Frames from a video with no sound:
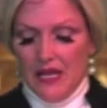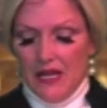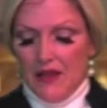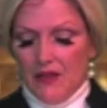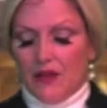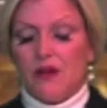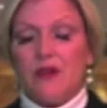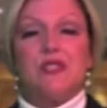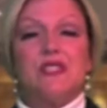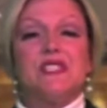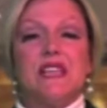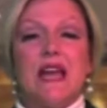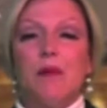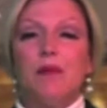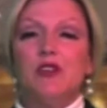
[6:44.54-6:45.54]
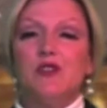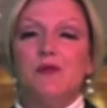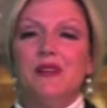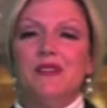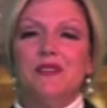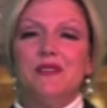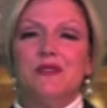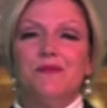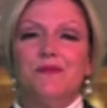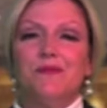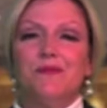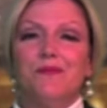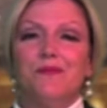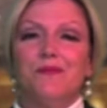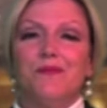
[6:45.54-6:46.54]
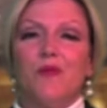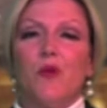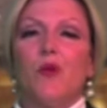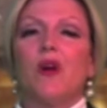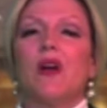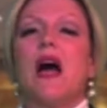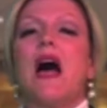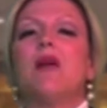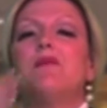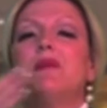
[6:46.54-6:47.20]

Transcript: There is establishment where God